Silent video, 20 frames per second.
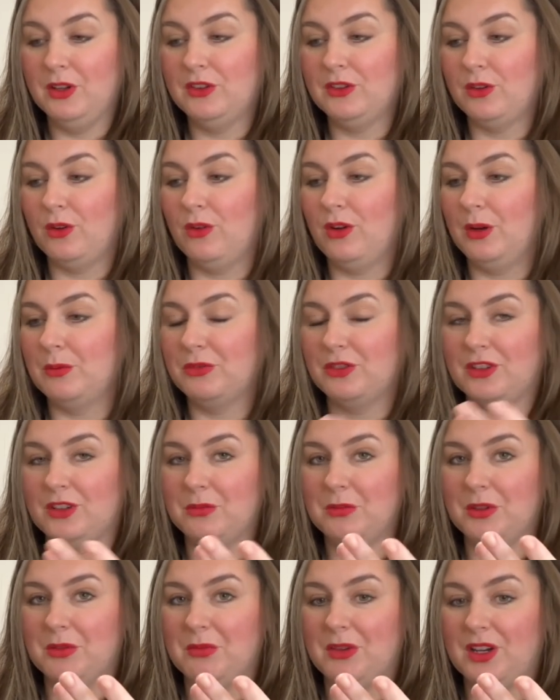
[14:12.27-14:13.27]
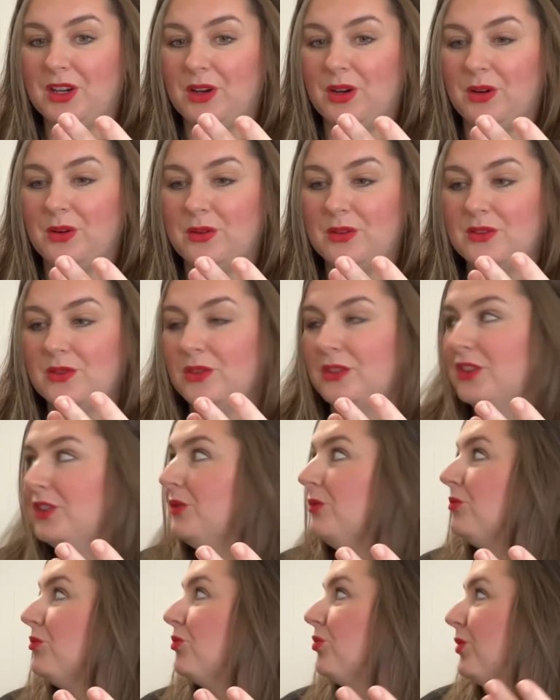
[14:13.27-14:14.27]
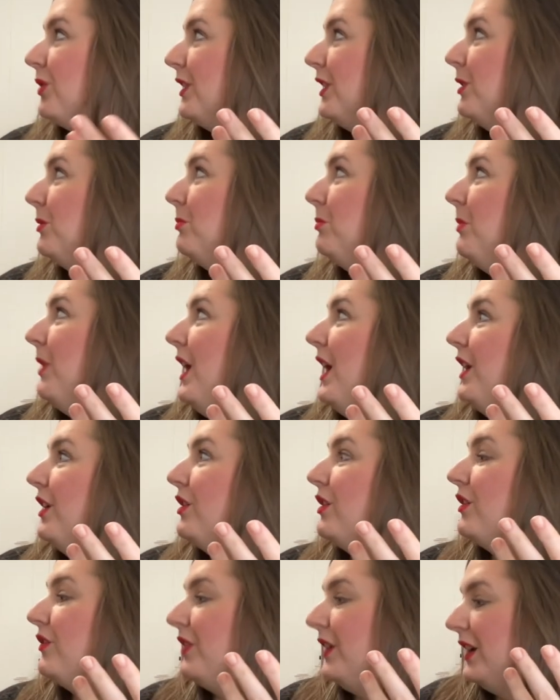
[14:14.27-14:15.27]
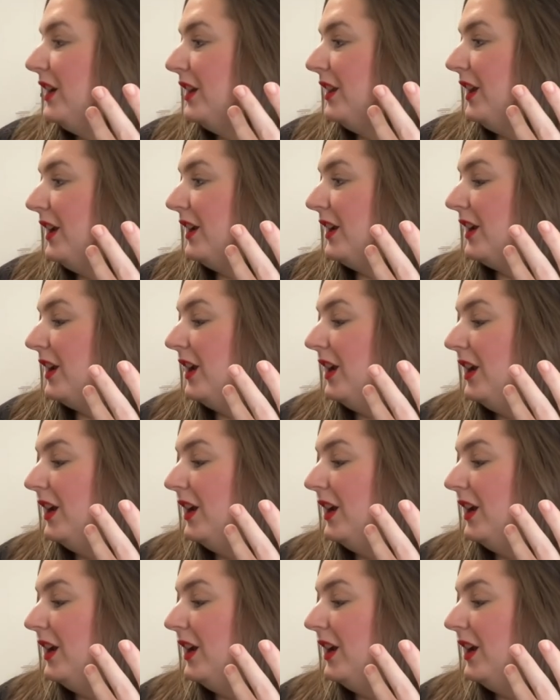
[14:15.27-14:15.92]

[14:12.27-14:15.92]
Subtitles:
So I'm just going to be in my coat. So it doesn't really matter if I like